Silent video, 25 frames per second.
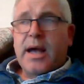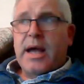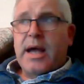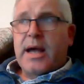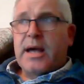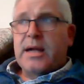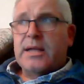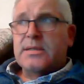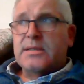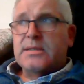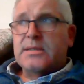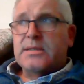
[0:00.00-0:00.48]

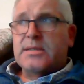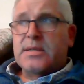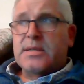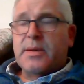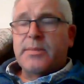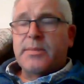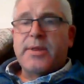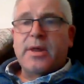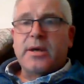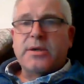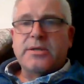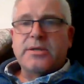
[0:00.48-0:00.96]
And
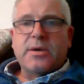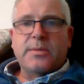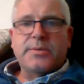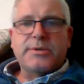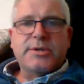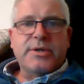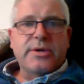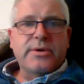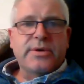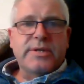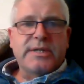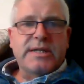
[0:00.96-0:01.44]
some of those
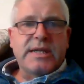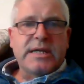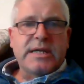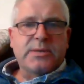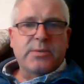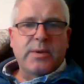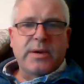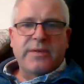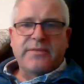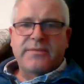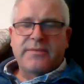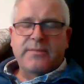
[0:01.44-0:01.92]

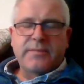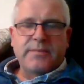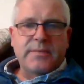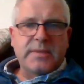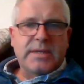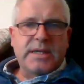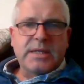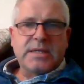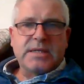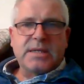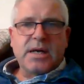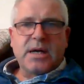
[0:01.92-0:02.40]
opportunities we've
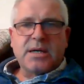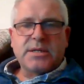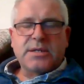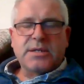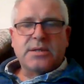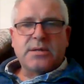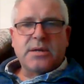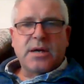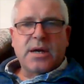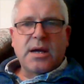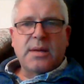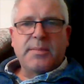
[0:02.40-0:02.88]

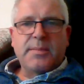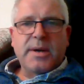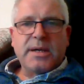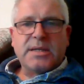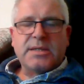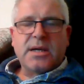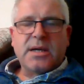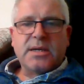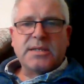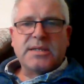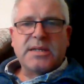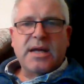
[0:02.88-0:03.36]
discussed
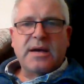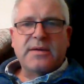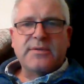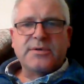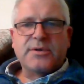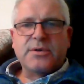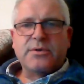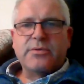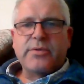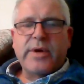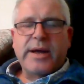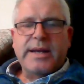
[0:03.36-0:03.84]
amongst
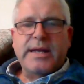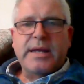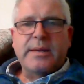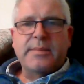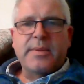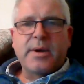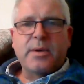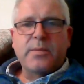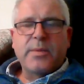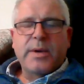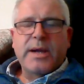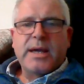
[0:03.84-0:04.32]
ourselves already,
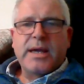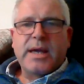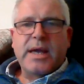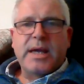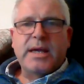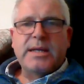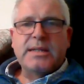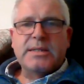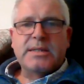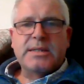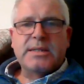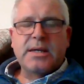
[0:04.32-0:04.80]
but we're
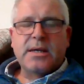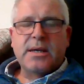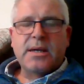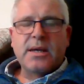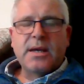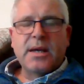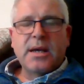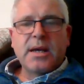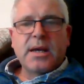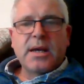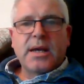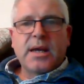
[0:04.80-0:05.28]
keen to
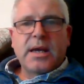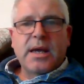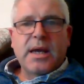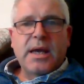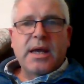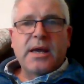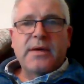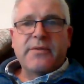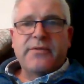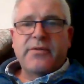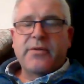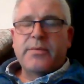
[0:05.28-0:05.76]

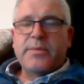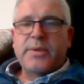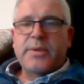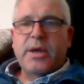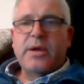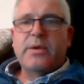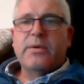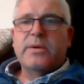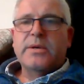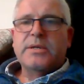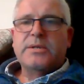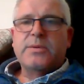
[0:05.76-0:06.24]
hear from
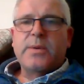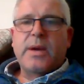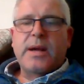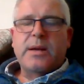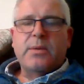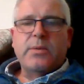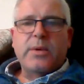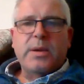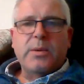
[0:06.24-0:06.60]
you as well.